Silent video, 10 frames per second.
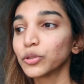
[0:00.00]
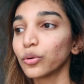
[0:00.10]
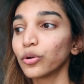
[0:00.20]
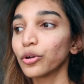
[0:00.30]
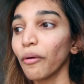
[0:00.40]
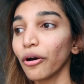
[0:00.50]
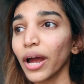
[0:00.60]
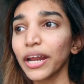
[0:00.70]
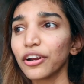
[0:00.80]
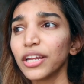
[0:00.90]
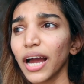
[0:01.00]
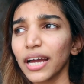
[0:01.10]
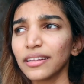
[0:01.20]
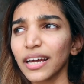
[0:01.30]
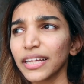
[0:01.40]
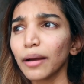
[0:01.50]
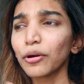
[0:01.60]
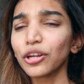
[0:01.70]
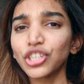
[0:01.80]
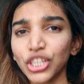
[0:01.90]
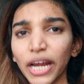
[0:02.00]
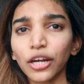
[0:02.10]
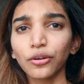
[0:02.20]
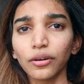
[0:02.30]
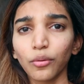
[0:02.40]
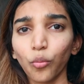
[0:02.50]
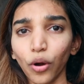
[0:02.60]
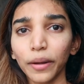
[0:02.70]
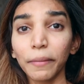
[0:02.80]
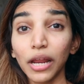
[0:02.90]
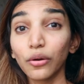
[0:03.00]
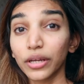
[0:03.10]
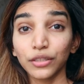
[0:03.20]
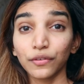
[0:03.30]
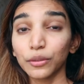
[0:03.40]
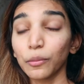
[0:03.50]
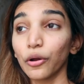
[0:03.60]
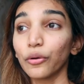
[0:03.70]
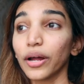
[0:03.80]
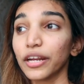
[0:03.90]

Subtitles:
So tomorrow I think I'm gonna check what my look is for tomorrow,